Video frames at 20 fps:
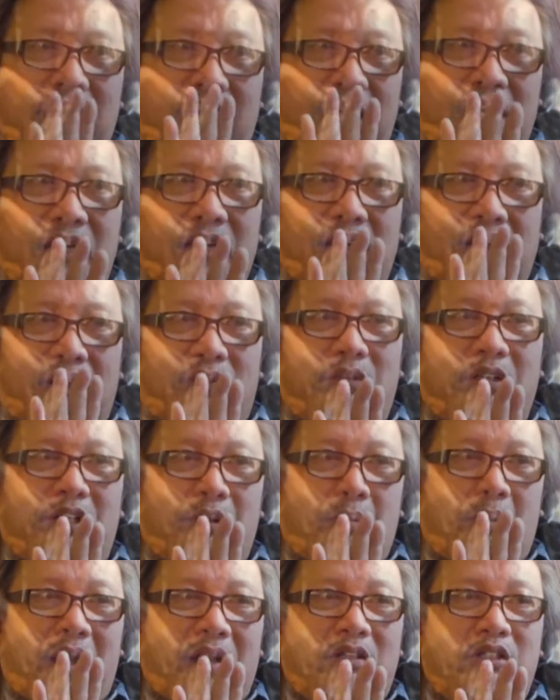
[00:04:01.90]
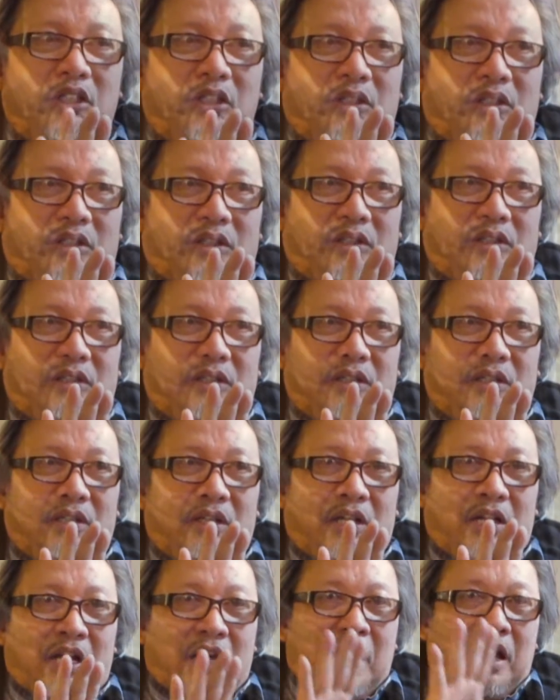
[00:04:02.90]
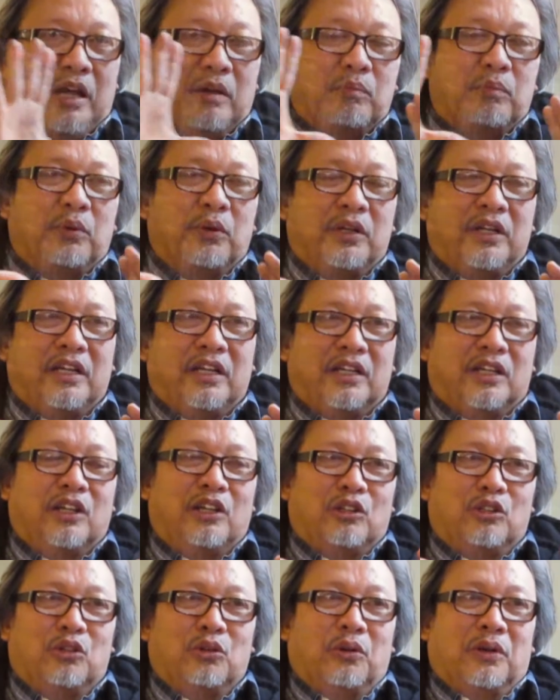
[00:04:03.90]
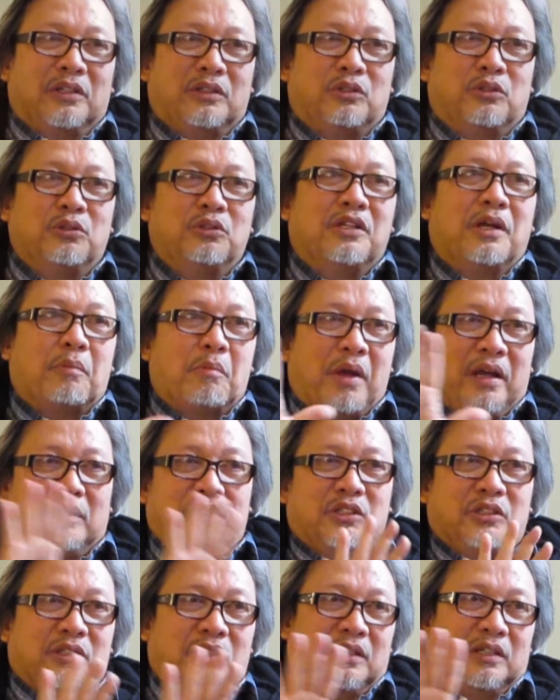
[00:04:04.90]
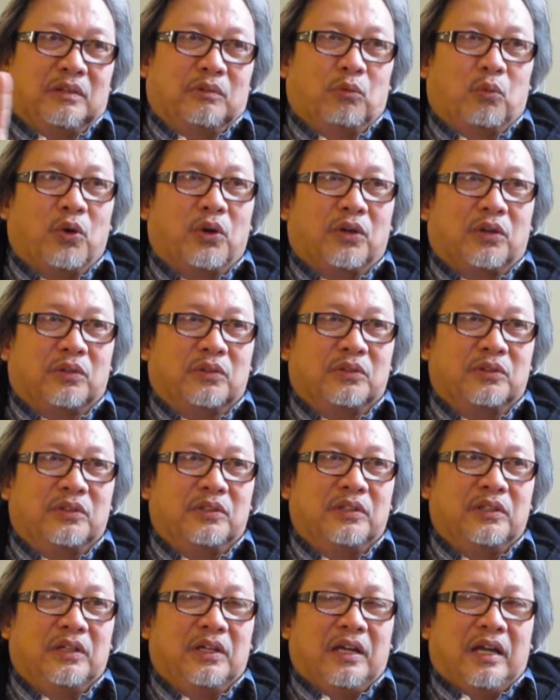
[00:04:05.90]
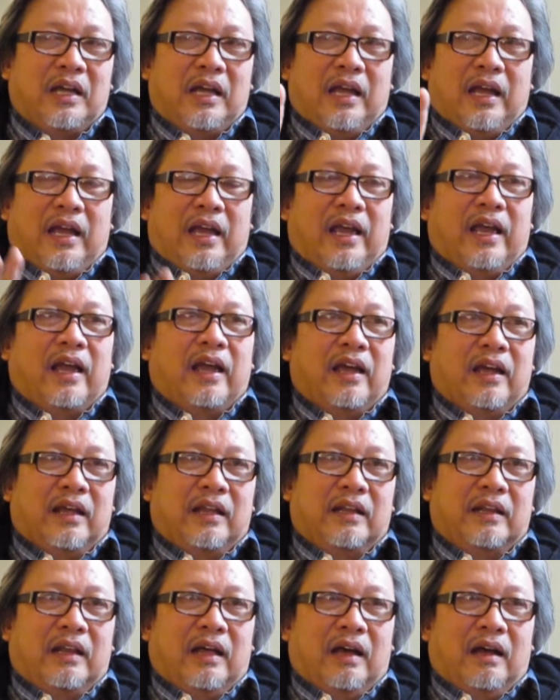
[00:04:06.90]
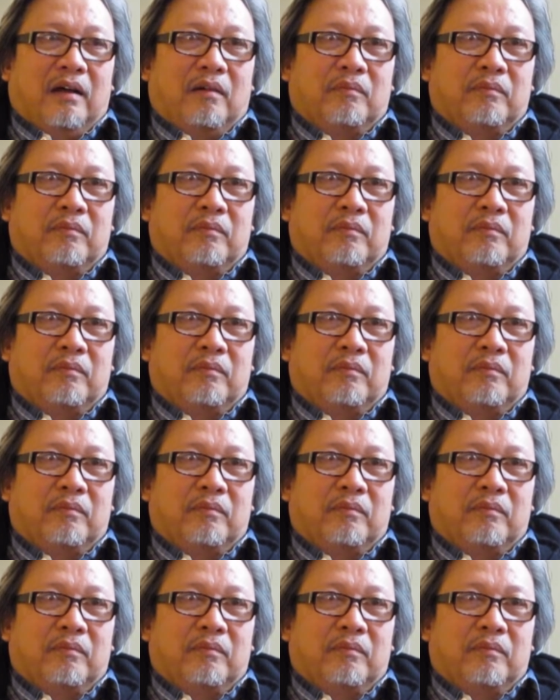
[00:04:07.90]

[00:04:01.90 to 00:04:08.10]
taking a three-dimensional and putting it into a two-dimensional world, and